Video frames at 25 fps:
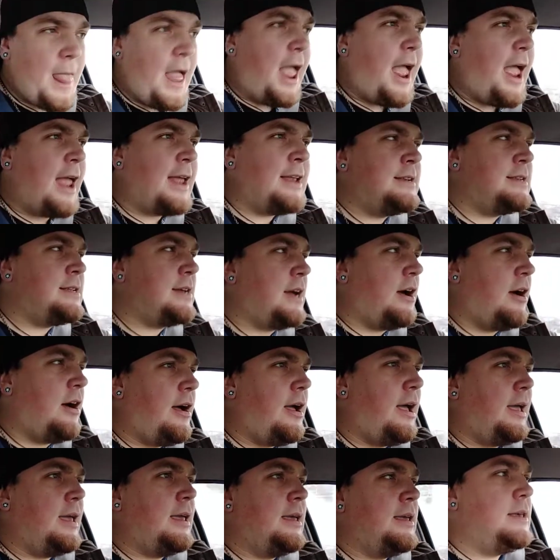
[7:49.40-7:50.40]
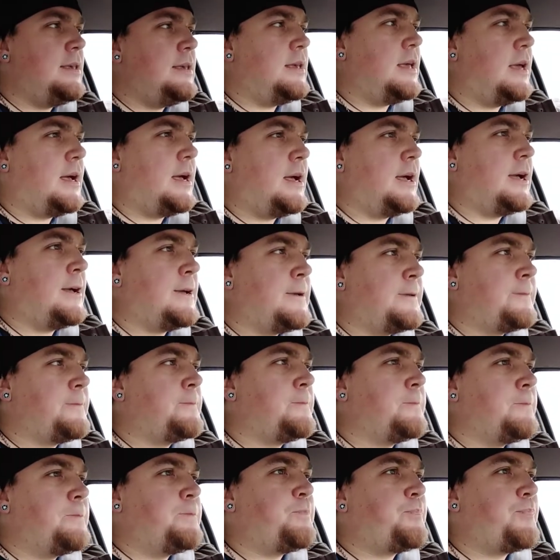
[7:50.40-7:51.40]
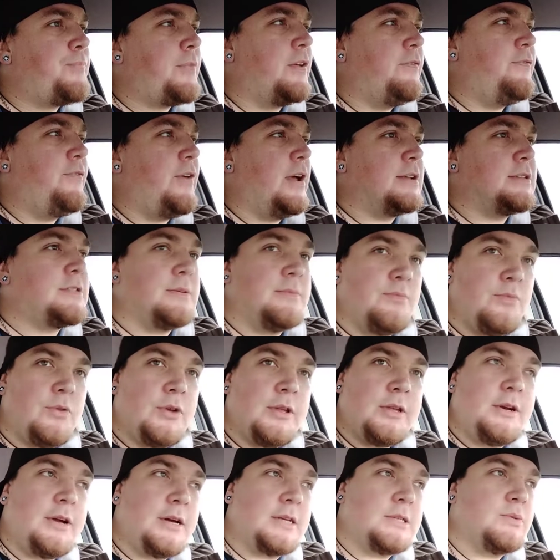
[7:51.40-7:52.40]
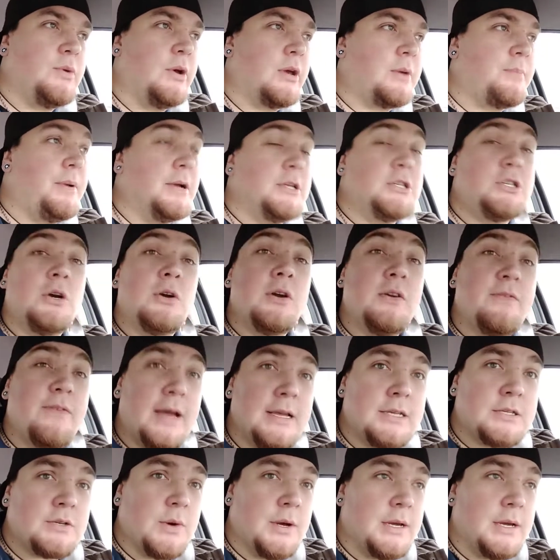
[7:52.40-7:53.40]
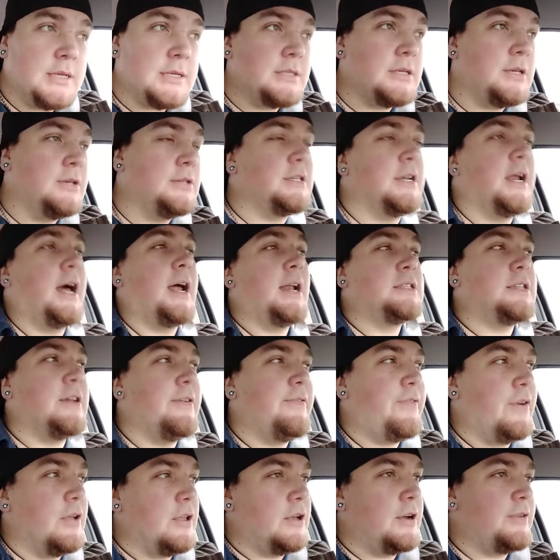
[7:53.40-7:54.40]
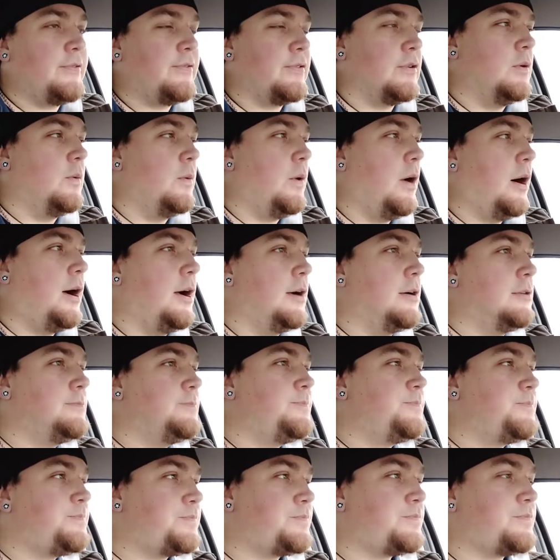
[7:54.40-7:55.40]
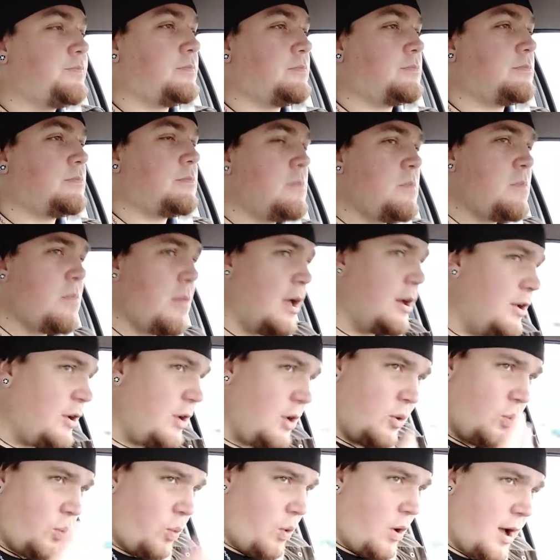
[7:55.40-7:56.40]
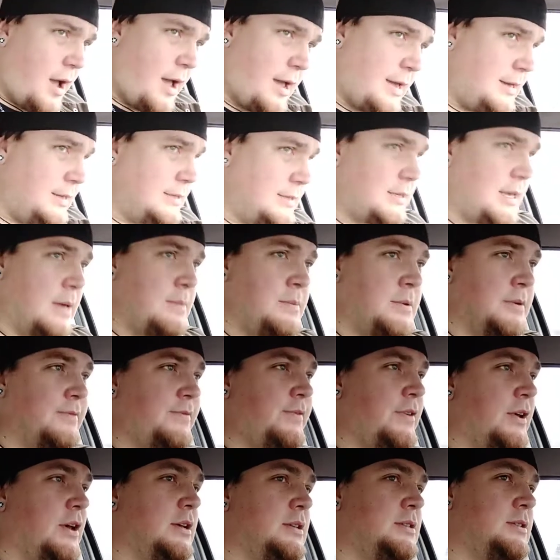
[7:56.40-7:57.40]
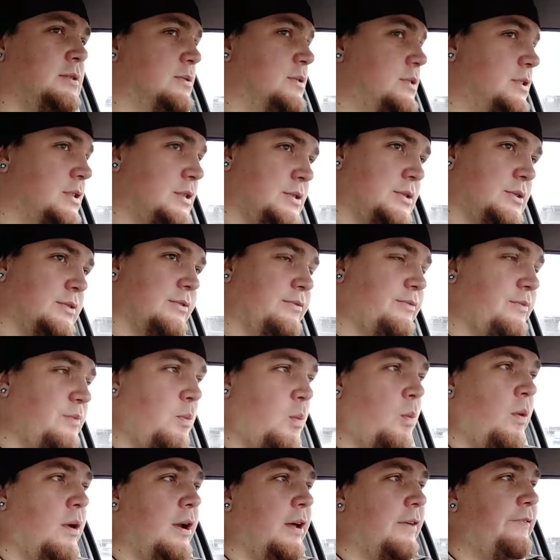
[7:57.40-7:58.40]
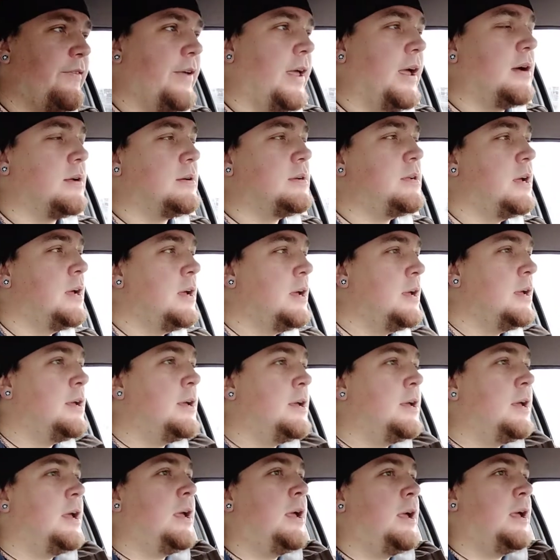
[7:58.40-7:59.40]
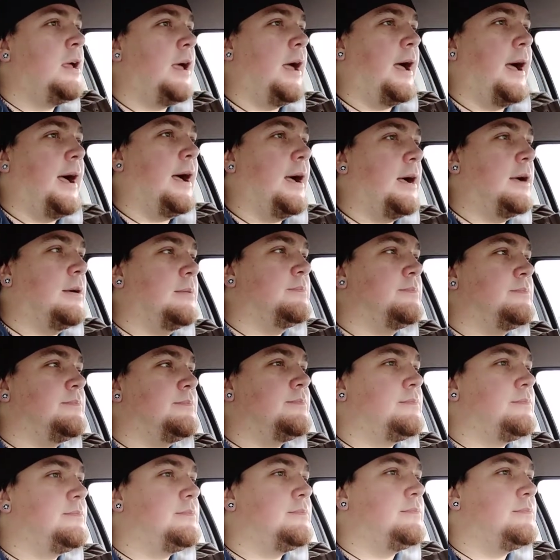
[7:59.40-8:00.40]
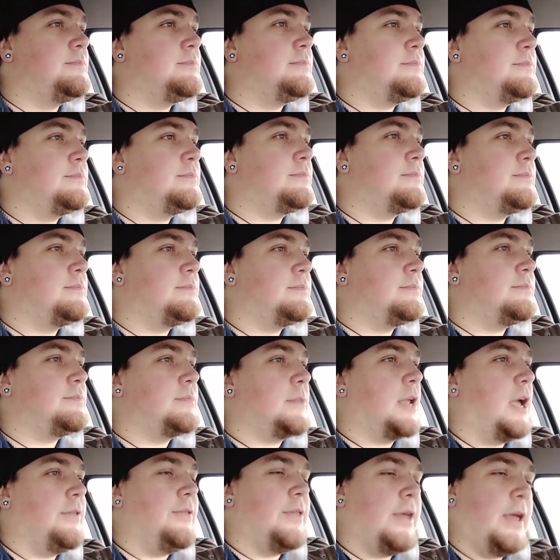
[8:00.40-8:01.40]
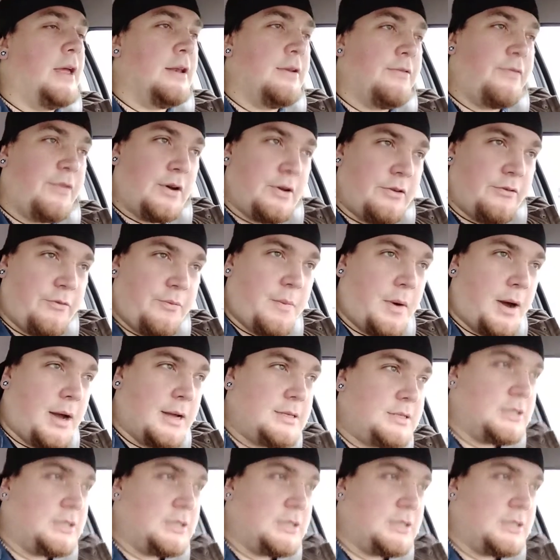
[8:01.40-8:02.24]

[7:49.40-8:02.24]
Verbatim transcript: And I uh, found some really nice work by Joey Vasquez. He's an artist I've followed for a while. I don't know why his came up first. It was just sort of what I found. Um, and then a friend of mine